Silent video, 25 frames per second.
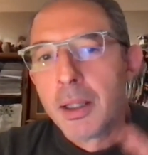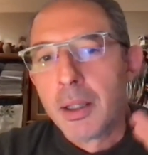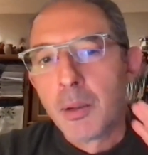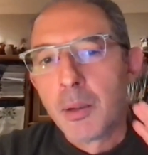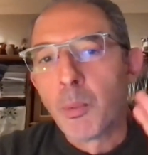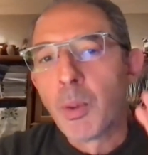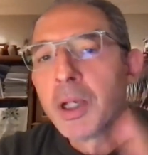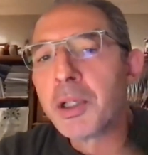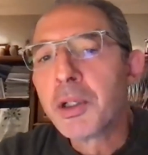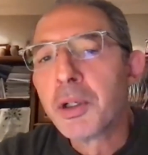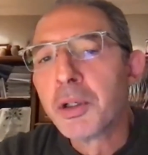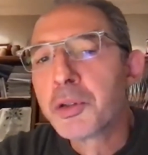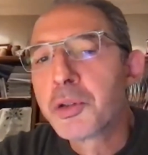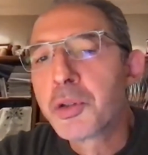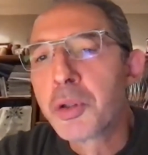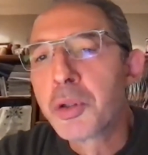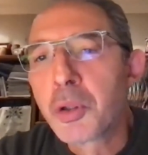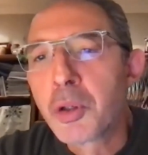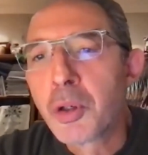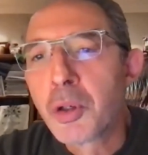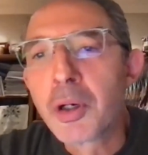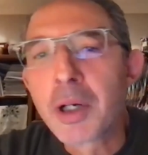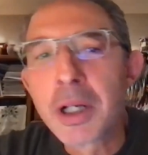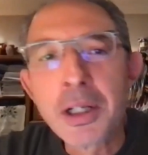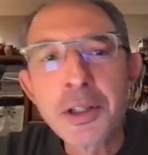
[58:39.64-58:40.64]
why don't you
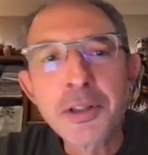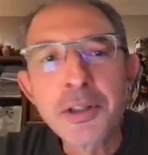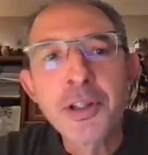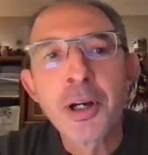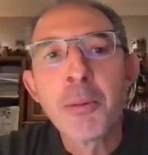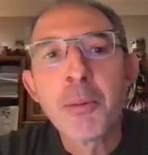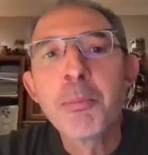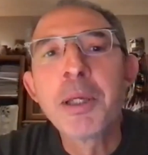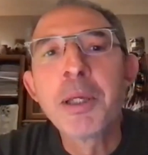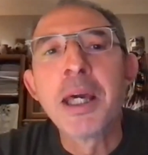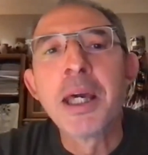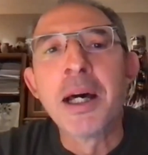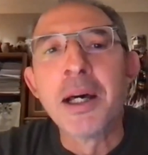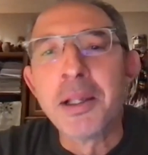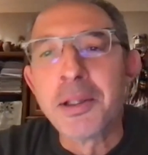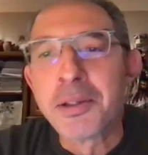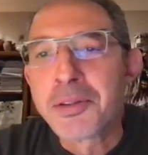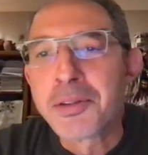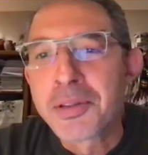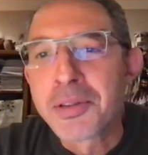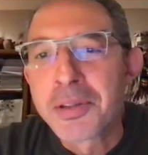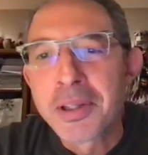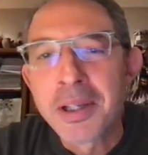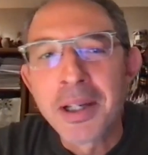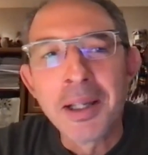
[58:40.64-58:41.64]
Google zombie
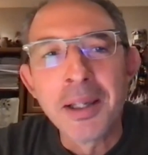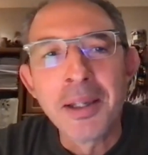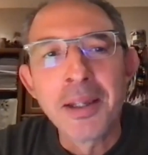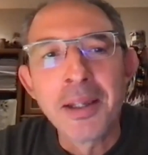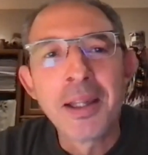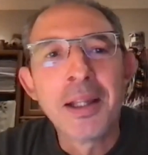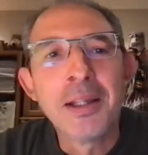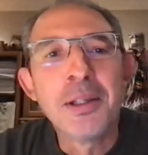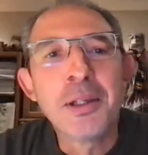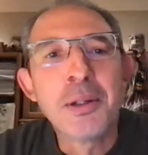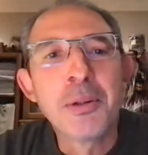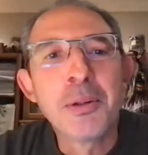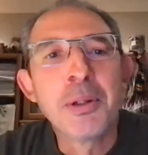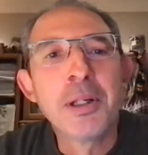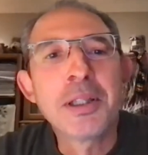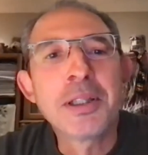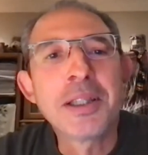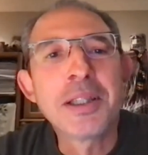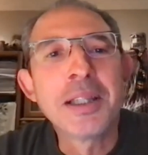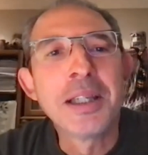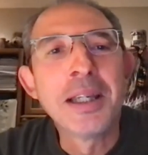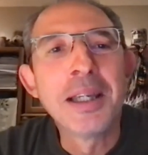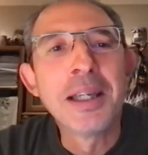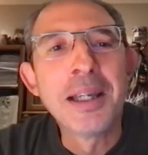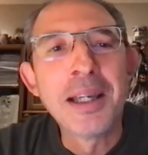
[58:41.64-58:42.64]
ants, and then you will
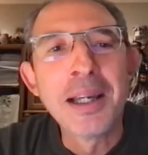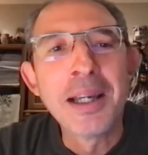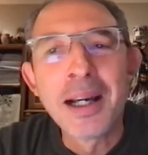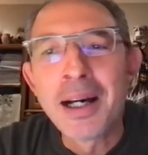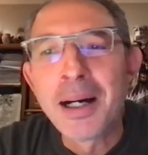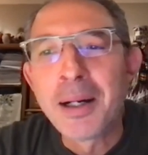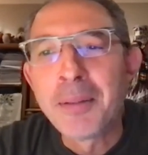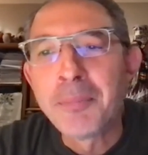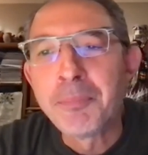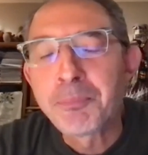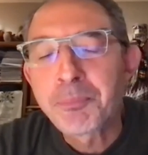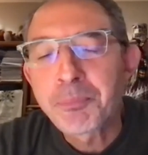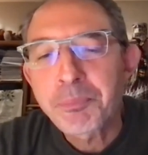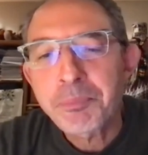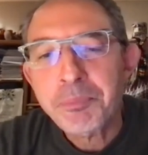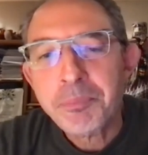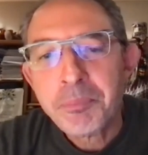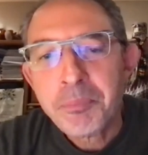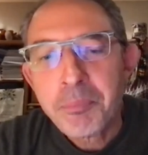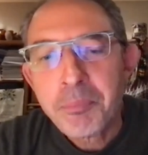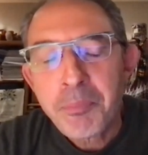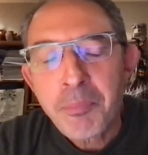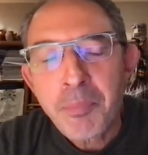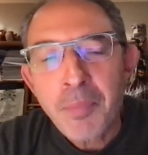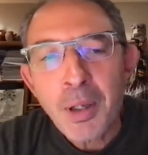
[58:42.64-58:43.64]
see
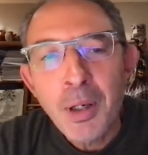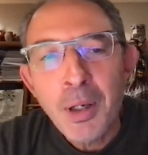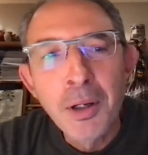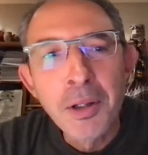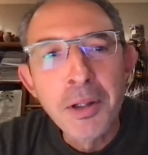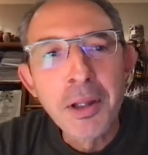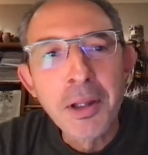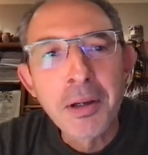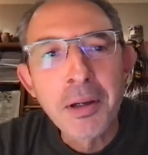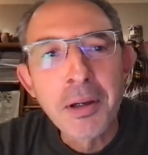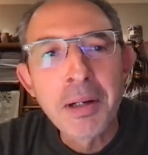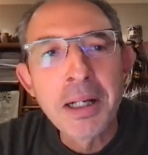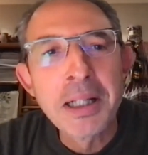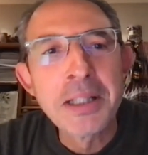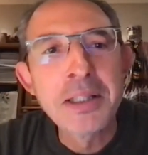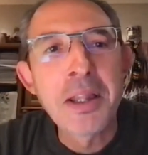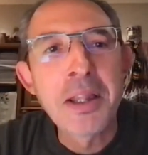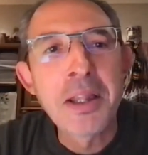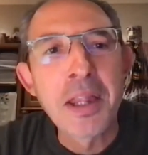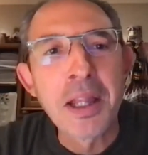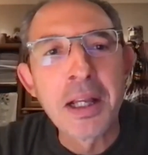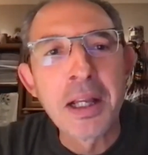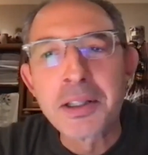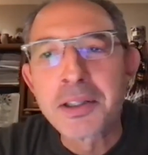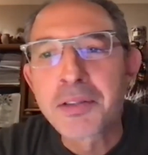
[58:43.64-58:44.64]
all the crazy
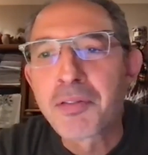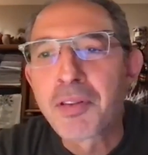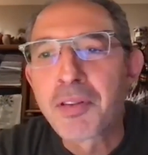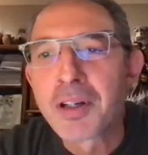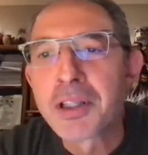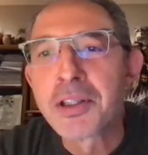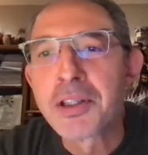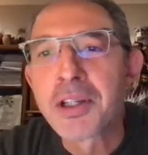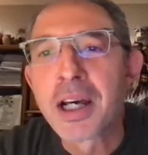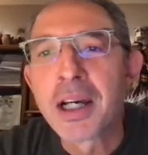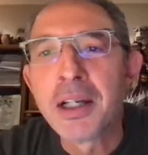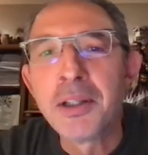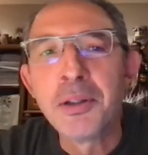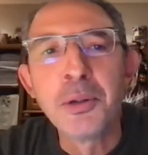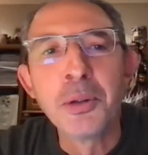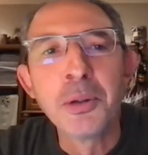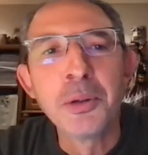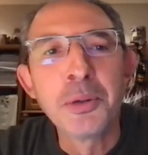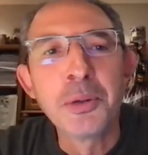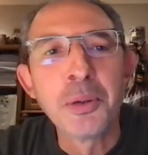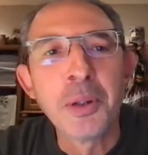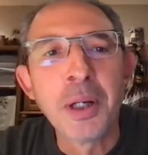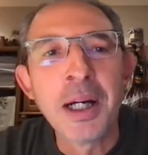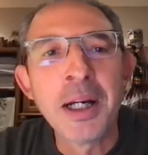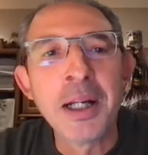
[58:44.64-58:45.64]
things fungi do
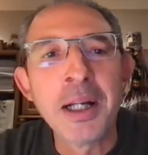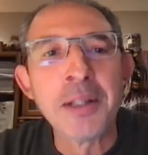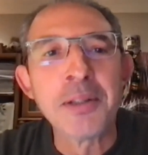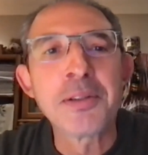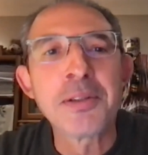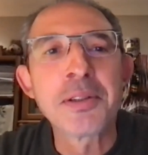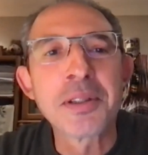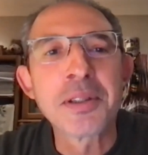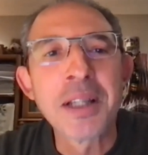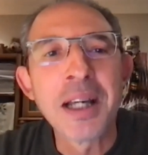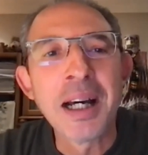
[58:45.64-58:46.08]
to ants.